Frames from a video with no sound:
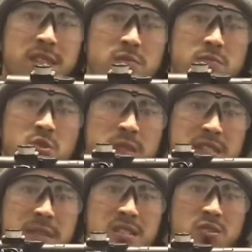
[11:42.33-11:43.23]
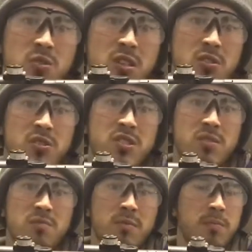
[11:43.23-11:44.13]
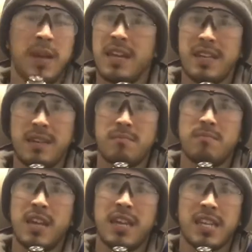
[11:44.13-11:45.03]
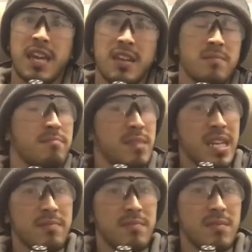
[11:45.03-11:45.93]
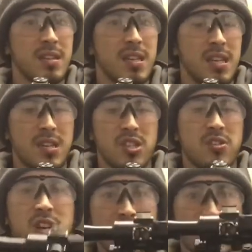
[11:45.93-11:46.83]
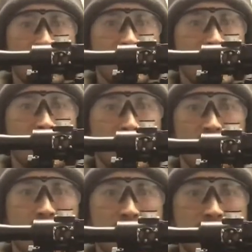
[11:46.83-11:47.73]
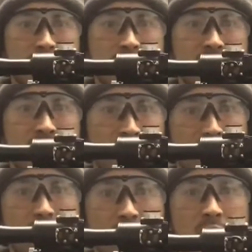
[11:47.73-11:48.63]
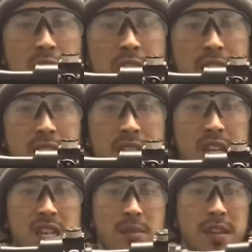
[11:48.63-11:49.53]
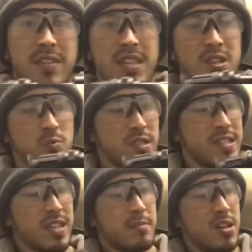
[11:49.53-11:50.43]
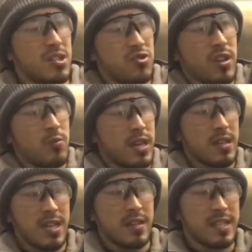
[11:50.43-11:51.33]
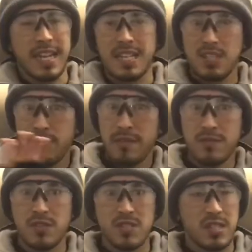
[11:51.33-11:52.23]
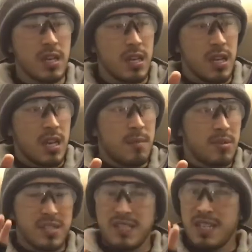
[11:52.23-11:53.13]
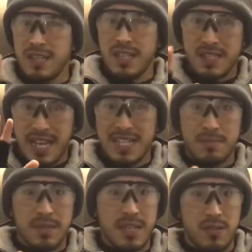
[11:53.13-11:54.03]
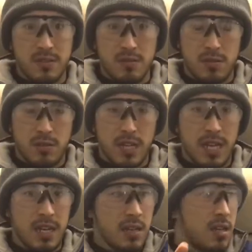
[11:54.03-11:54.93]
with 20 meters or close with a bayonet, aka me. You can't use this to shoot me. So another con there. You may think you want a DMR straight away, and again, it's preference, but consider this as a beginner, okay?